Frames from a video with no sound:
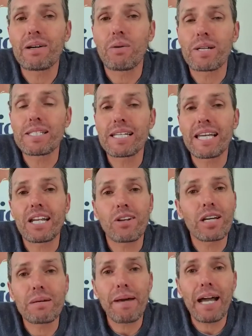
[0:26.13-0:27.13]
once again
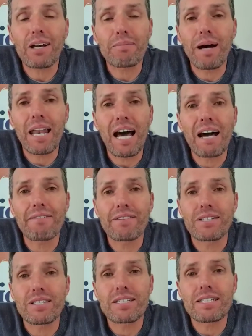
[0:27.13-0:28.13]
looking back at my life
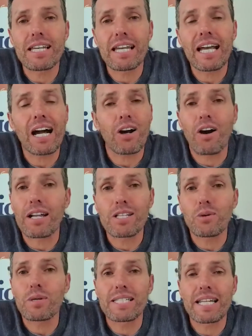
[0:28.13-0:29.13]
and just seeing how God has
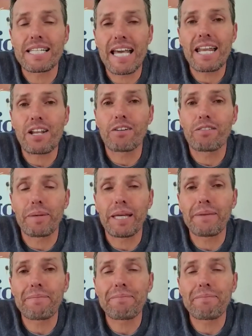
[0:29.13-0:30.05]
always had his hand over me.